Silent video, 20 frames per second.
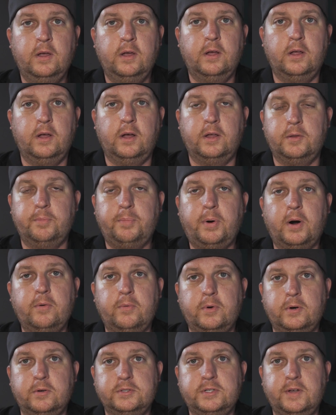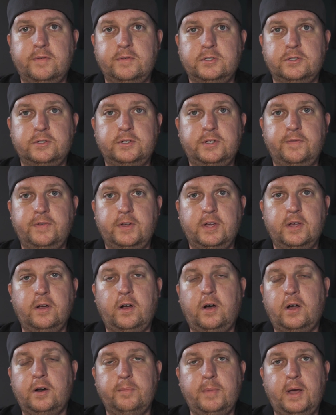The Part 107 certificate
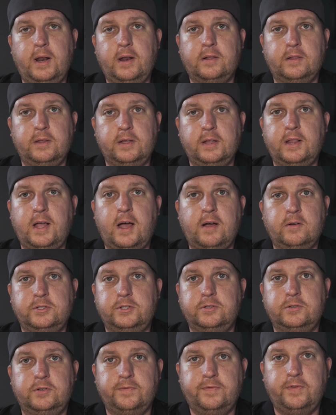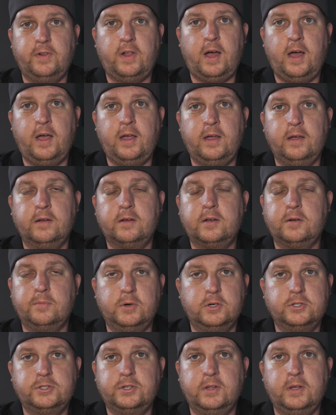automatically allows you to fly
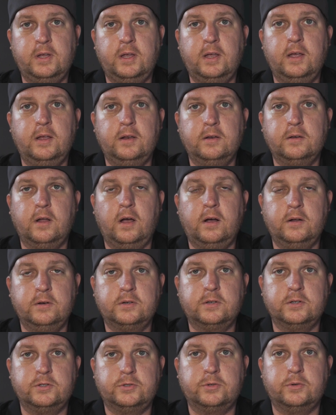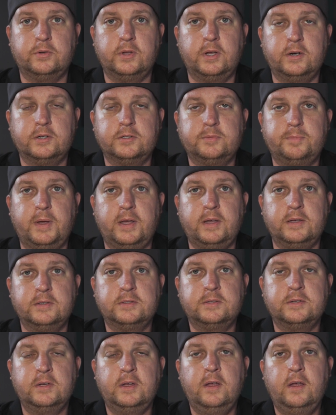commercially in uncontrolled
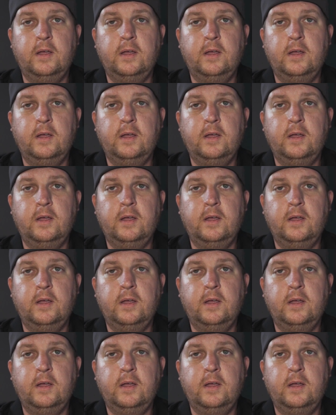airspace.